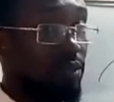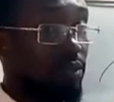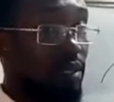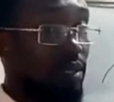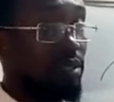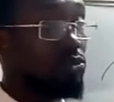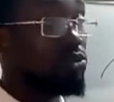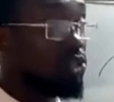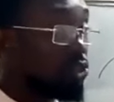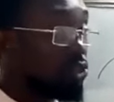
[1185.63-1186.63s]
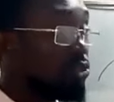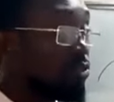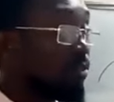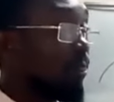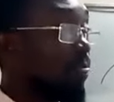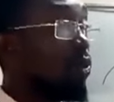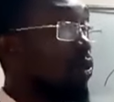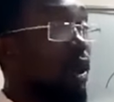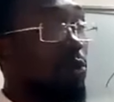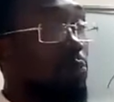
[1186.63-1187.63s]
okay, to teach you,
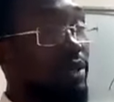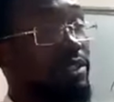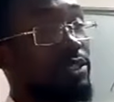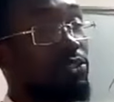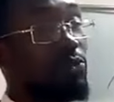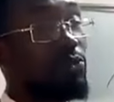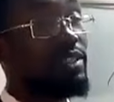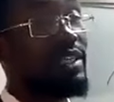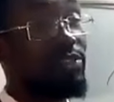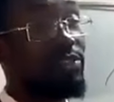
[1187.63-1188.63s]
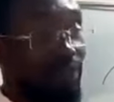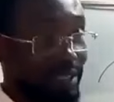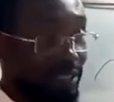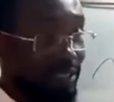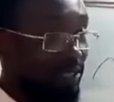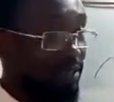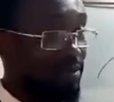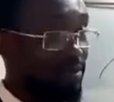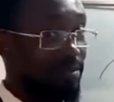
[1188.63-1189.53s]
or I will present you with a strategy.